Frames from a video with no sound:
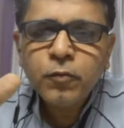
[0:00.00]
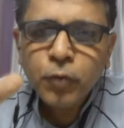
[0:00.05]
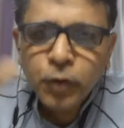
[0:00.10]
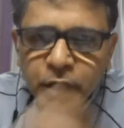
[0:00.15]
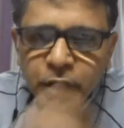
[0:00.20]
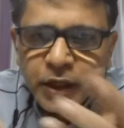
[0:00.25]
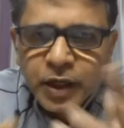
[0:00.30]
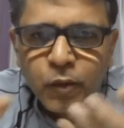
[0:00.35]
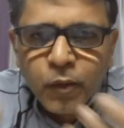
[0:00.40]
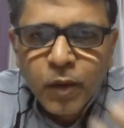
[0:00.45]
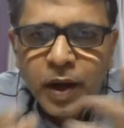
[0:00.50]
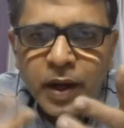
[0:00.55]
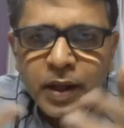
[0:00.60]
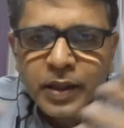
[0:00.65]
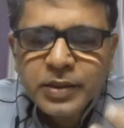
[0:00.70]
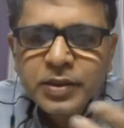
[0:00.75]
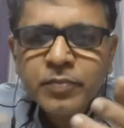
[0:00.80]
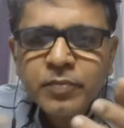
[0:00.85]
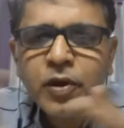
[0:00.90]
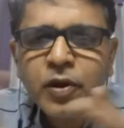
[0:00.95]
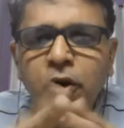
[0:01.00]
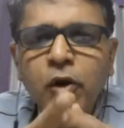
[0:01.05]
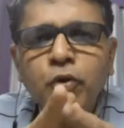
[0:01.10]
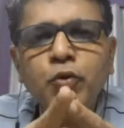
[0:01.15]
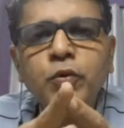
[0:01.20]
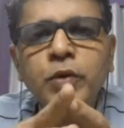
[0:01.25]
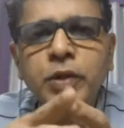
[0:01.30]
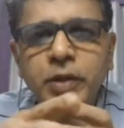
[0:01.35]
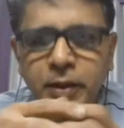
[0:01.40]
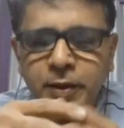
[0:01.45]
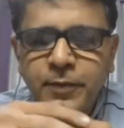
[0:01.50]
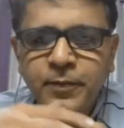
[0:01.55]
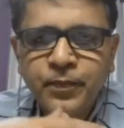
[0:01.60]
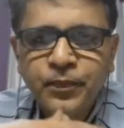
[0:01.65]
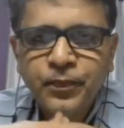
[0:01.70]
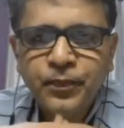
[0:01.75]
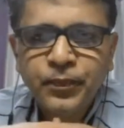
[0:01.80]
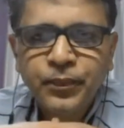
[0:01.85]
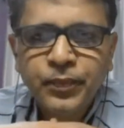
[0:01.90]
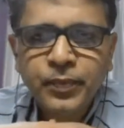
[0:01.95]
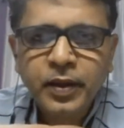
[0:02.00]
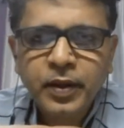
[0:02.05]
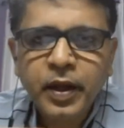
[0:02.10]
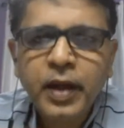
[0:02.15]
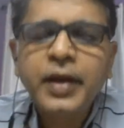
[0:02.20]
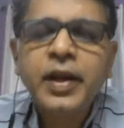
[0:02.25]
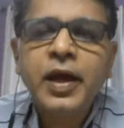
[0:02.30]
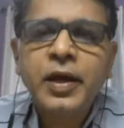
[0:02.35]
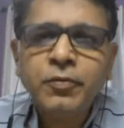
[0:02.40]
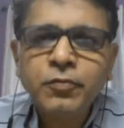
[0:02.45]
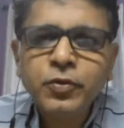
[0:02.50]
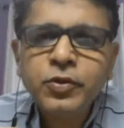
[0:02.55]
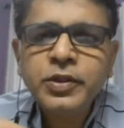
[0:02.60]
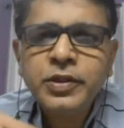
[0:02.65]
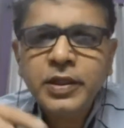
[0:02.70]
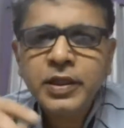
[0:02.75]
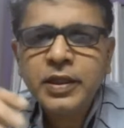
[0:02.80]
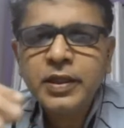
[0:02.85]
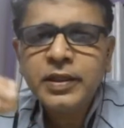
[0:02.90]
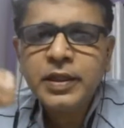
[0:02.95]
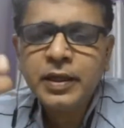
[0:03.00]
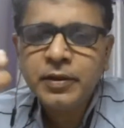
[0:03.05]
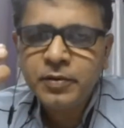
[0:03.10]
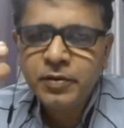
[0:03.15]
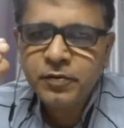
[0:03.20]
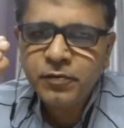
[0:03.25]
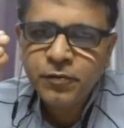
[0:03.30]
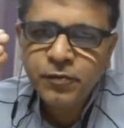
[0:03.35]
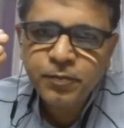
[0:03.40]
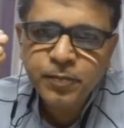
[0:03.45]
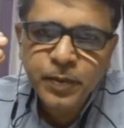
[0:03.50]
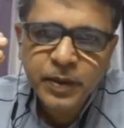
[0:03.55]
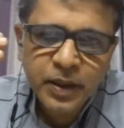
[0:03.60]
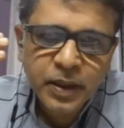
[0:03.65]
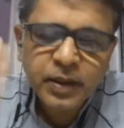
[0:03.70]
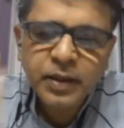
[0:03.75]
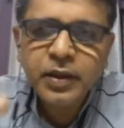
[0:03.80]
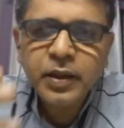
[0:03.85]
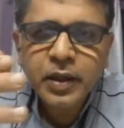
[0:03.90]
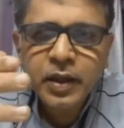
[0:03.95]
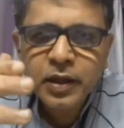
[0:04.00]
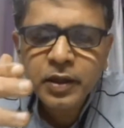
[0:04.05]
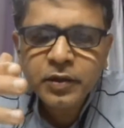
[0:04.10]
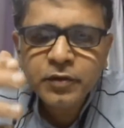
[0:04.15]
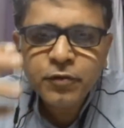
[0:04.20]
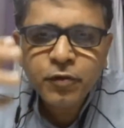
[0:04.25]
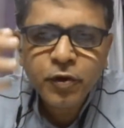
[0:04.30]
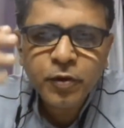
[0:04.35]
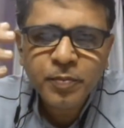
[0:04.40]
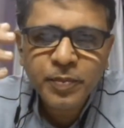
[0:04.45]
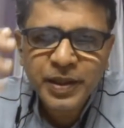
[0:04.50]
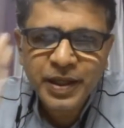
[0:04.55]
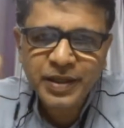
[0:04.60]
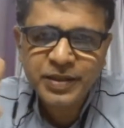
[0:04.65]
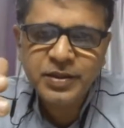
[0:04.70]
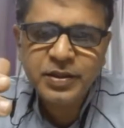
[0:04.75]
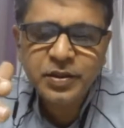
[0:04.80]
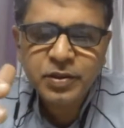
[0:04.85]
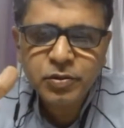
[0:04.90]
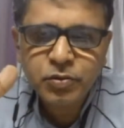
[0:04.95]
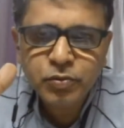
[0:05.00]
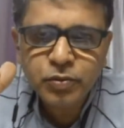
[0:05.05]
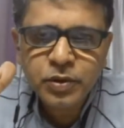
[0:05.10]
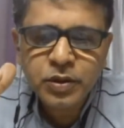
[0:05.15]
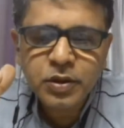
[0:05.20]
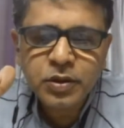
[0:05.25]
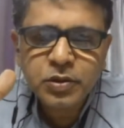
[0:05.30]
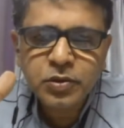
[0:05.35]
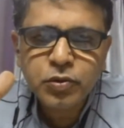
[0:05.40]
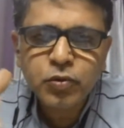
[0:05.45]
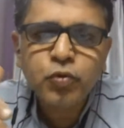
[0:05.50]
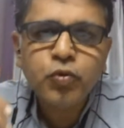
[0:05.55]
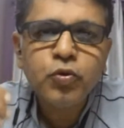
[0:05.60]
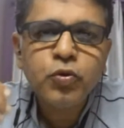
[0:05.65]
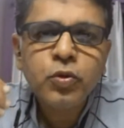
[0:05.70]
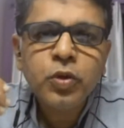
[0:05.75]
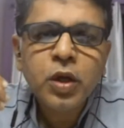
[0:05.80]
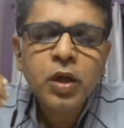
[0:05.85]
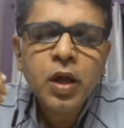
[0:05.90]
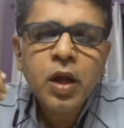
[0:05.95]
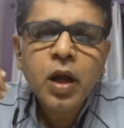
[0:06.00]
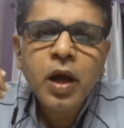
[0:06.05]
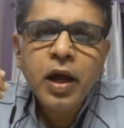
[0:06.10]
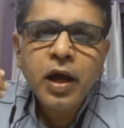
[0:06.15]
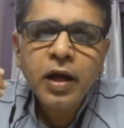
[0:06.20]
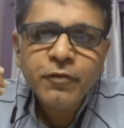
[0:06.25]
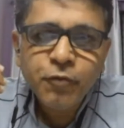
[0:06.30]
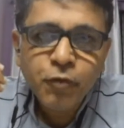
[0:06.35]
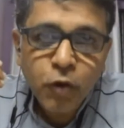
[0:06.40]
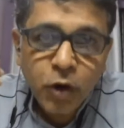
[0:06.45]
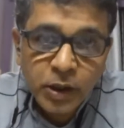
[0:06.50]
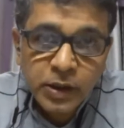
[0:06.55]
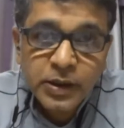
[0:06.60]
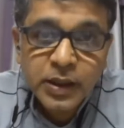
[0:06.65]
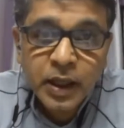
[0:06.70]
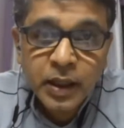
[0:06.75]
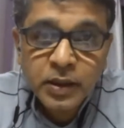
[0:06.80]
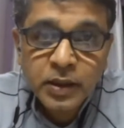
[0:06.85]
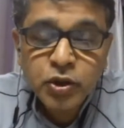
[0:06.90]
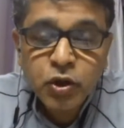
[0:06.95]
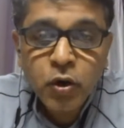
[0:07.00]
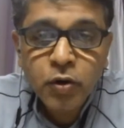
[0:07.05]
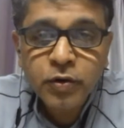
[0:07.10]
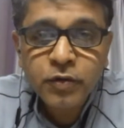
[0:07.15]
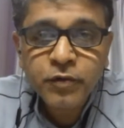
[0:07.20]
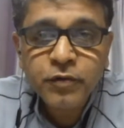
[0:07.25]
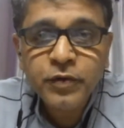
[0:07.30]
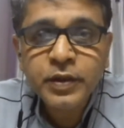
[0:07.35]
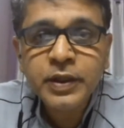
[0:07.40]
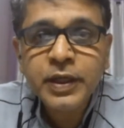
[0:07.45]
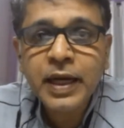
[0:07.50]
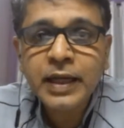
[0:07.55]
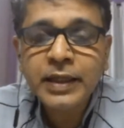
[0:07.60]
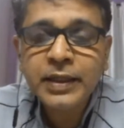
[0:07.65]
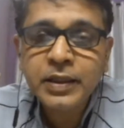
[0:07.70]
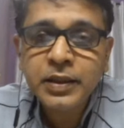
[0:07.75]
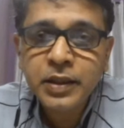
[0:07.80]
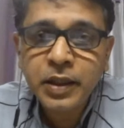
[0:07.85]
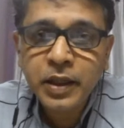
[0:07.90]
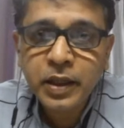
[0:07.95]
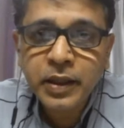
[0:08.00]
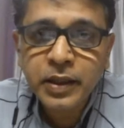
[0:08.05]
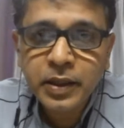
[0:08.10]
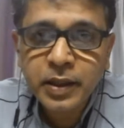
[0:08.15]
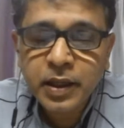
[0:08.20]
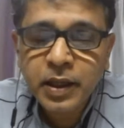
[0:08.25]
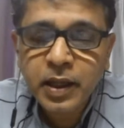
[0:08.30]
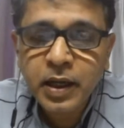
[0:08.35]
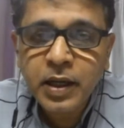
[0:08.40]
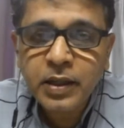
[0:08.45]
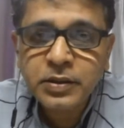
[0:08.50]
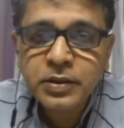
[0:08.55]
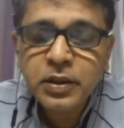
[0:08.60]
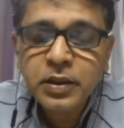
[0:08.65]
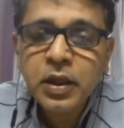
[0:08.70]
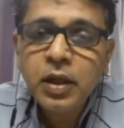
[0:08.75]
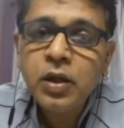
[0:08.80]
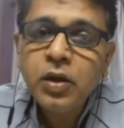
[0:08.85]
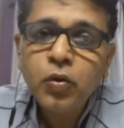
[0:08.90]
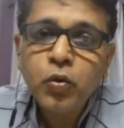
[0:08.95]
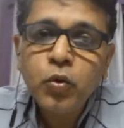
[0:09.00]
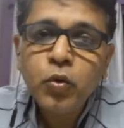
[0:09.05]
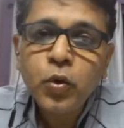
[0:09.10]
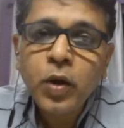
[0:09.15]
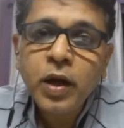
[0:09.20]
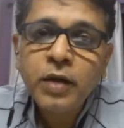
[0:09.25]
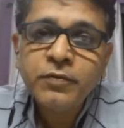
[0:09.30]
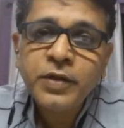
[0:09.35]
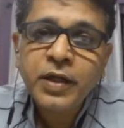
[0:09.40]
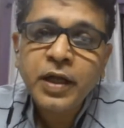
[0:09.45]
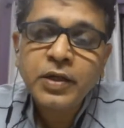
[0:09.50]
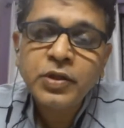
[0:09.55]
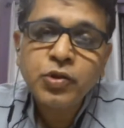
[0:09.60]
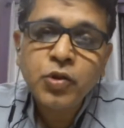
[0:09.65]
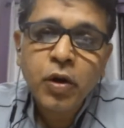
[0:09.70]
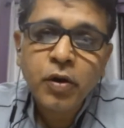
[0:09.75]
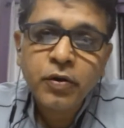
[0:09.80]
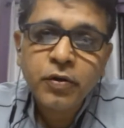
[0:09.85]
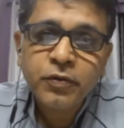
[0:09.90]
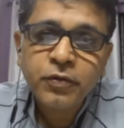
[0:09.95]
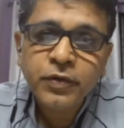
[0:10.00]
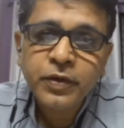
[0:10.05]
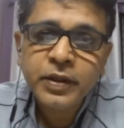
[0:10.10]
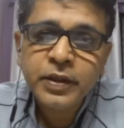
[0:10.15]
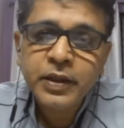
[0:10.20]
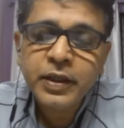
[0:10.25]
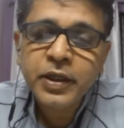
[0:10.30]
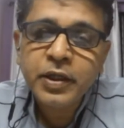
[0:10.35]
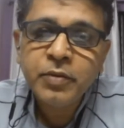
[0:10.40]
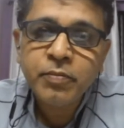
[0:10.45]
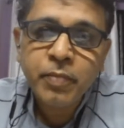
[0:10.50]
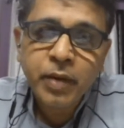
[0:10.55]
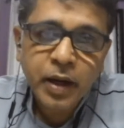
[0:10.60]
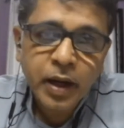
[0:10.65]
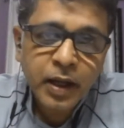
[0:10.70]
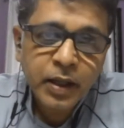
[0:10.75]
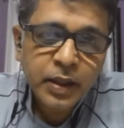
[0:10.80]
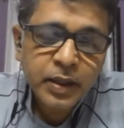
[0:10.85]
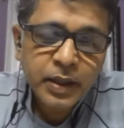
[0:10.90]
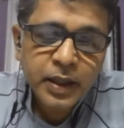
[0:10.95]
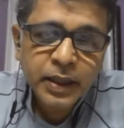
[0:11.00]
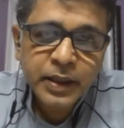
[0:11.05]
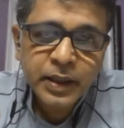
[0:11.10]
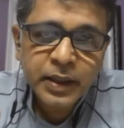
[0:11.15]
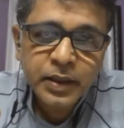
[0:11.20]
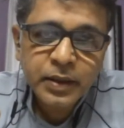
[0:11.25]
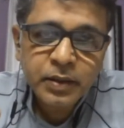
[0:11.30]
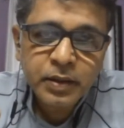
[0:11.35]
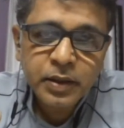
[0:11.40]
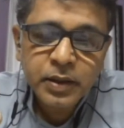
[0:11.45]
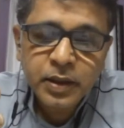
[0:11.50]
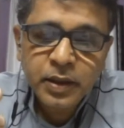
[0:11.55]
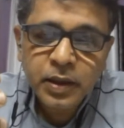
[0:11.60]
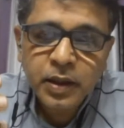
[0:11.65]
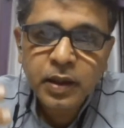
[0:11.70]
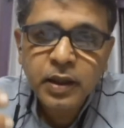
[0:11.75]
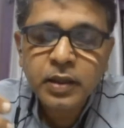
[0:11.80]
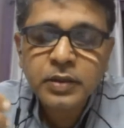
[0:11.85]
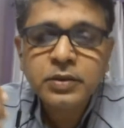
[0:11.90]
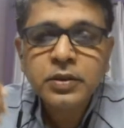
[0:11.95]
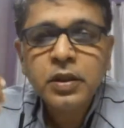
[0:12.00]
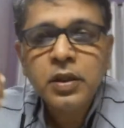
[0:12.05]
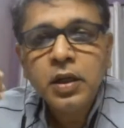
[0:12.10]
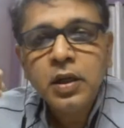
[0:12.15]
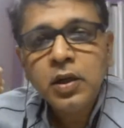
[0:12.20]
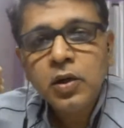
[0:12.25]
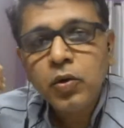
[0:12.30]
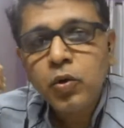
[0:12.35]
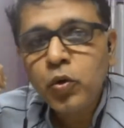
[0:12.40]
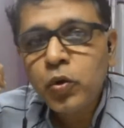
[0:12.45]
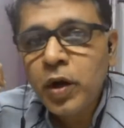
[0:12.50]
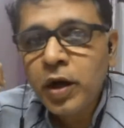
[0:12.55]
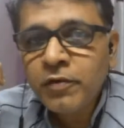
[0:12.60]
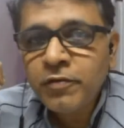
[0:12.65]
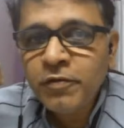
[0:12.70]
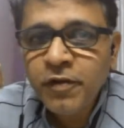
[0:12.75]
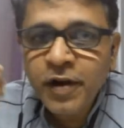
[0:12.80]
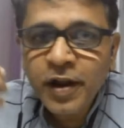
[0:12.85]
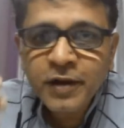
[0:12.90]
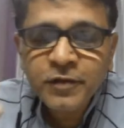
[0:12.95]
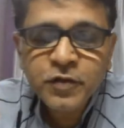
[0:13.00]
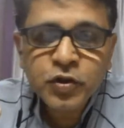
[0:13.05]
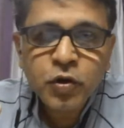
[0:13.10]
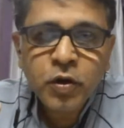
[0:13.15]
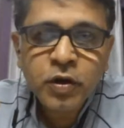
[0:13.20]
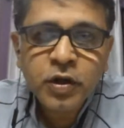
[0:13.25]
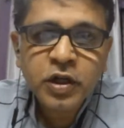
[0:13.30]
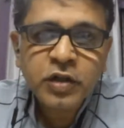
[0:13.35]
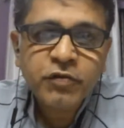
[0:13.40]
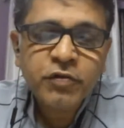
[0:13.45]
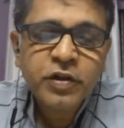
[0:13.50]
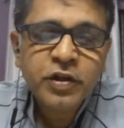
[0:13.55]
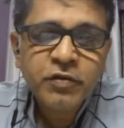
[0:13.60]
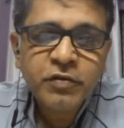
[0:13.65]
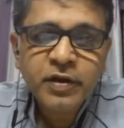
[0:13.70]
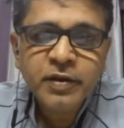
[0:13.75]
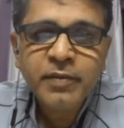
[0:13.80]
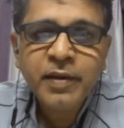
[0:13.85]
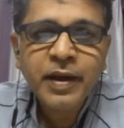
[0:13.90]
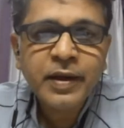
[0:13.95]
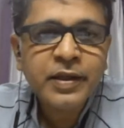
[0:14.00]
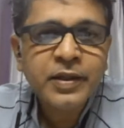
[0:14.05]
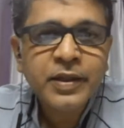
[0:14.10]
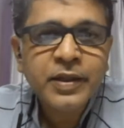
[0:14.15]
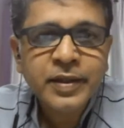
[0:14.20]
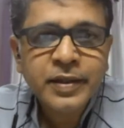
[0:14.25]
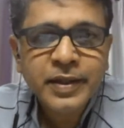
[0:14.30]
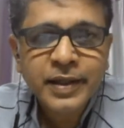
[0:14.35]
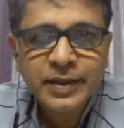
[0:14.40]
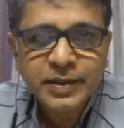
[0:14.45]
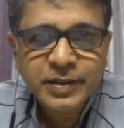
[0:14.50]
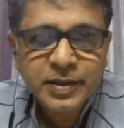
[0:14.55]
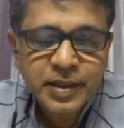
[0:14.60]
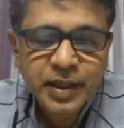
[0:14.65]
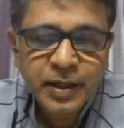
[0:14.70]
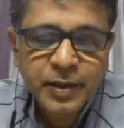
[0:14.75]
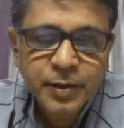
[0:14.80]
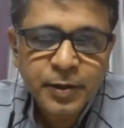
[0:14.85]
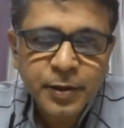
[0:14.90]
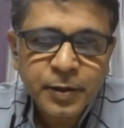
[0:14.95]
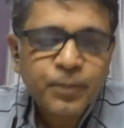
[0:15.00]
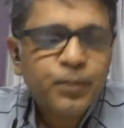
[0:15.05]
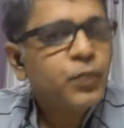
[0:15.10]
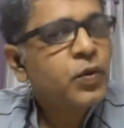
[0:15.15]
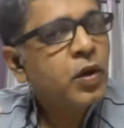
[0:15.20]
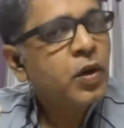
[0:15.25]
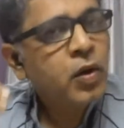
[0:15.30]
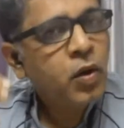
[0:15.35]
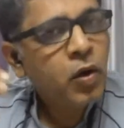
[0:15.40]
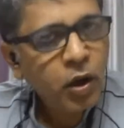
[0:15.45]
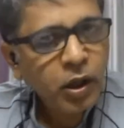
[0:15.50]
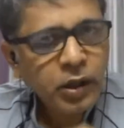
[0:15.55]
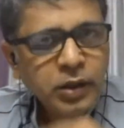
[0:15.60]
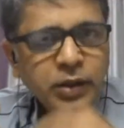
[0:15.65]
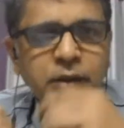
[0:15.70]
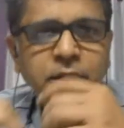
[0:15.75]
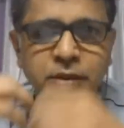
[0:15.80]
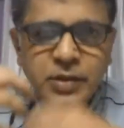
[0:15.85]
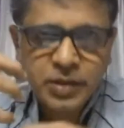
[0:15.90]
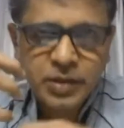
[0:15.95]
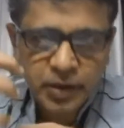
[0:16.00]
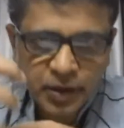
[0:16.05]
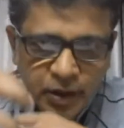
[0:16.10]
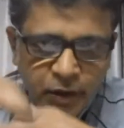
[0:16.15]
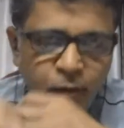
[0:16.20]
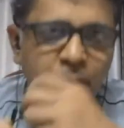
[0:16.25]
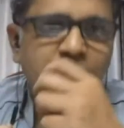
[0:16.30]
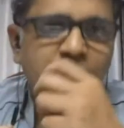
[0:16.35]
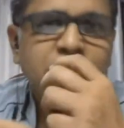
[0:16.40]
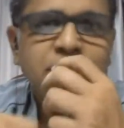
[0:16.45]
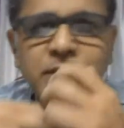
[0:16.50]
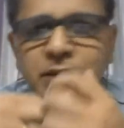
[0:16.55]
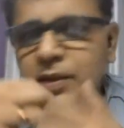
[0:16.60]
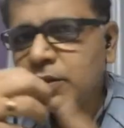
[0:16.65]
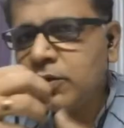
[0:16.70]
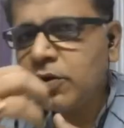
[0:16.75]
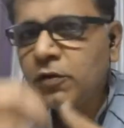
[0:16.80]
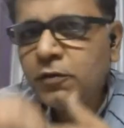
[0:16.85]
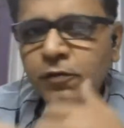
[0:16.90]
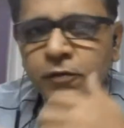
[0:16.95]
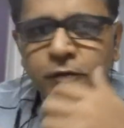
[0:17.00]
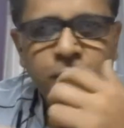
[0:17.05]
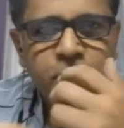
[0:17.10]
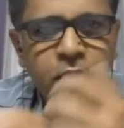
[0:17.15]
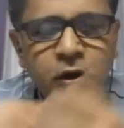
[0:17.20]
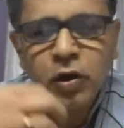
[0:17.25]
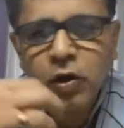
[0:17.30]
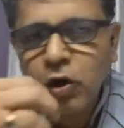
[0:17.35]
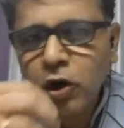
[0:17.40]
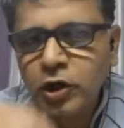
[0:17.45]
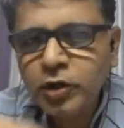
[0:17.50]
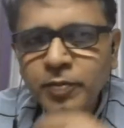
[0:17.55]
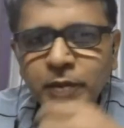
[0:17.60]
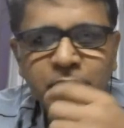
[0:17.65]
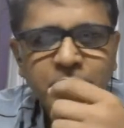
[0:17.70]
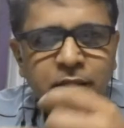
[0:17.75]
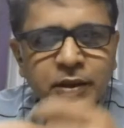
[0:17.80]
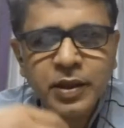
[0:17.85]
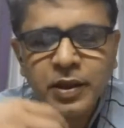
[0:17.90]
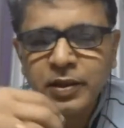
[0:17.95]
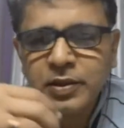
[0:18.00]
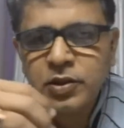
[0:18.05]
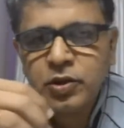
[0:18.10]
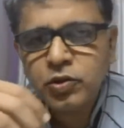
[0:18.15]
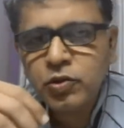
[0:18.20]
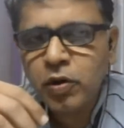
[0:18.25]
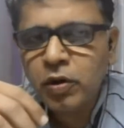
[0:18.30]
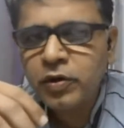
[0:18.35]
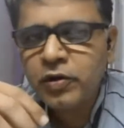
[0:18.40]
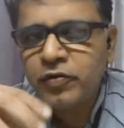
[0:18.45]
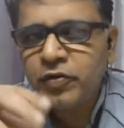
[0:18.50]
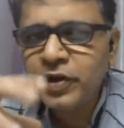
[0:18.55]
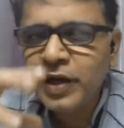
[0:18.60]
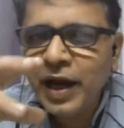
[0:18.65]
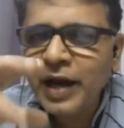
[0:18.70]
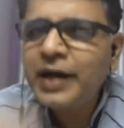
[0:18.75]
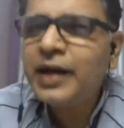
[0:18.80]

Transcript: would require some groundwork. And I would say that particularly for BSc students who have not done geography at an earlier class, who have done geography in Marathi at an earlier class, who have left geography way back in their 10th standard, all this revising of a lot many things in geography.